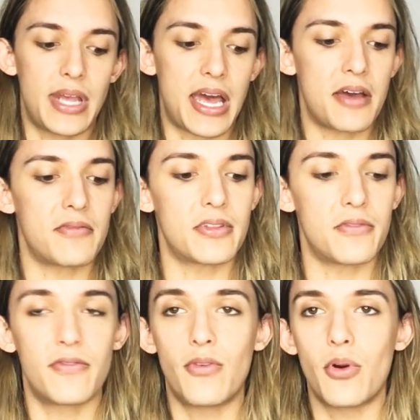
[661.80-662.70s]
We have the
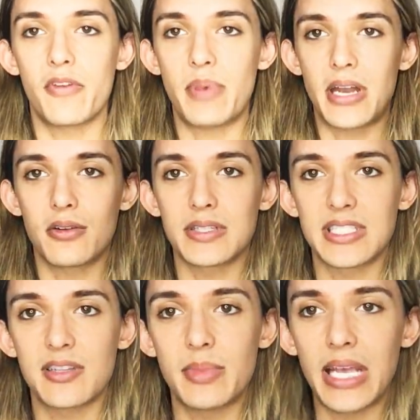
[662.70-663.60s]
Four of
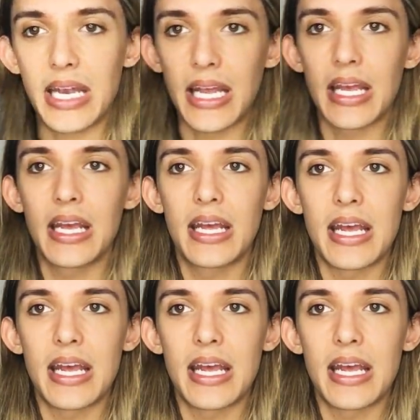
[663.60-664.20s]
Pentacles at the beginning